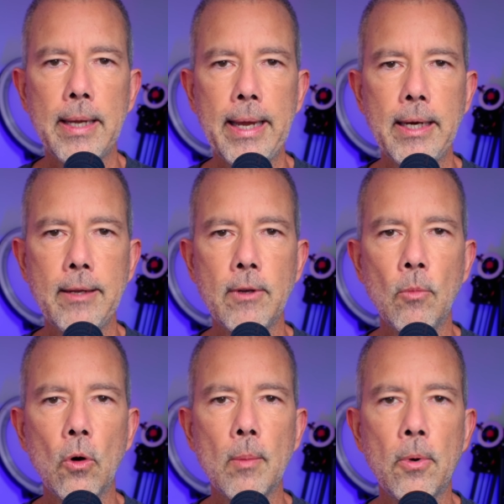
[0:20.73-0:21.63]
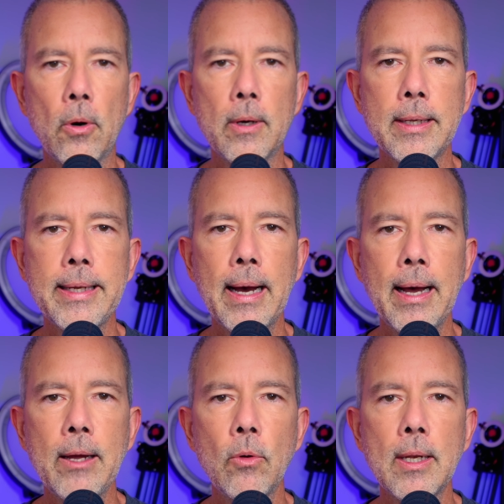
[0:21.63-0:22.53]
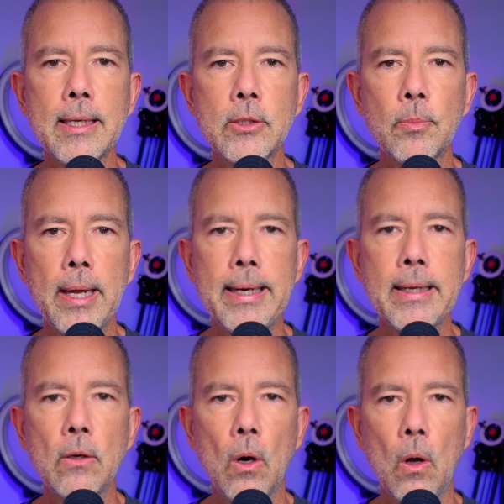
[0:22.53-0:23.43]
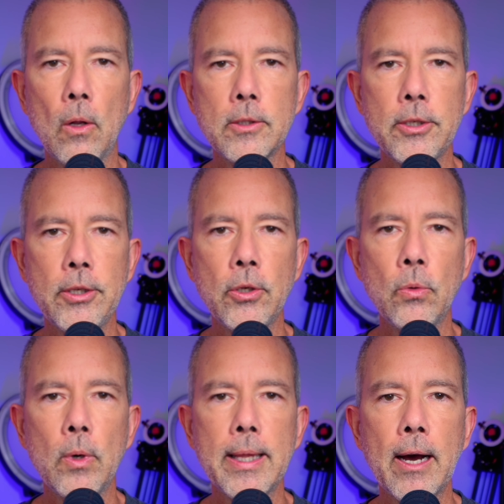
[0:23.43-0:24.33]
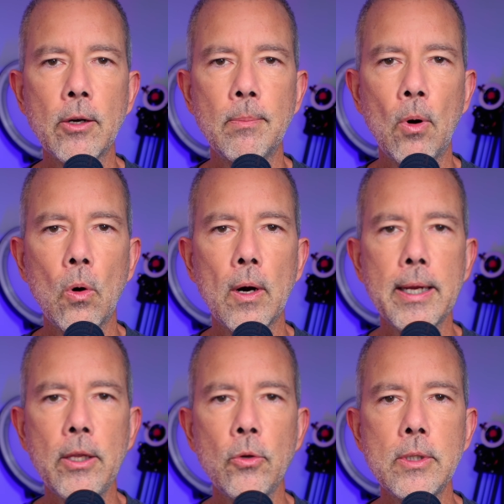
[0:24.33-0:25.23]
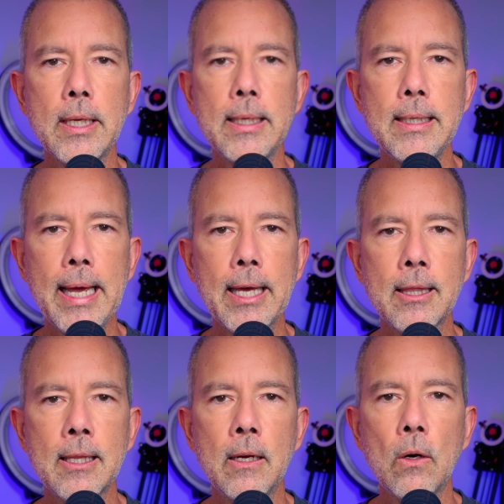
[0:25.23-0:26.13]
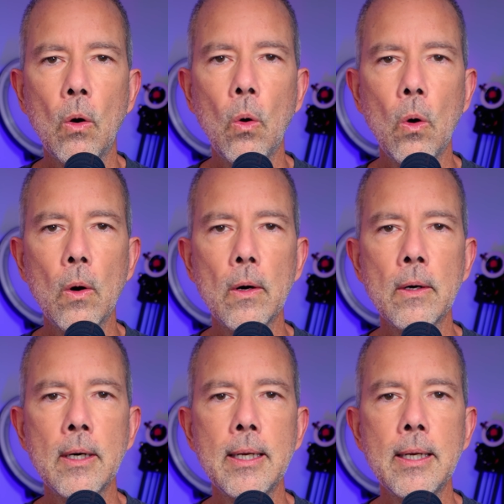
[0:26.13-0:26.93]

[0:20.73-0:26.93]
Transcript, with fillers: And even more importantly, I will explain it all to you without boring you to death or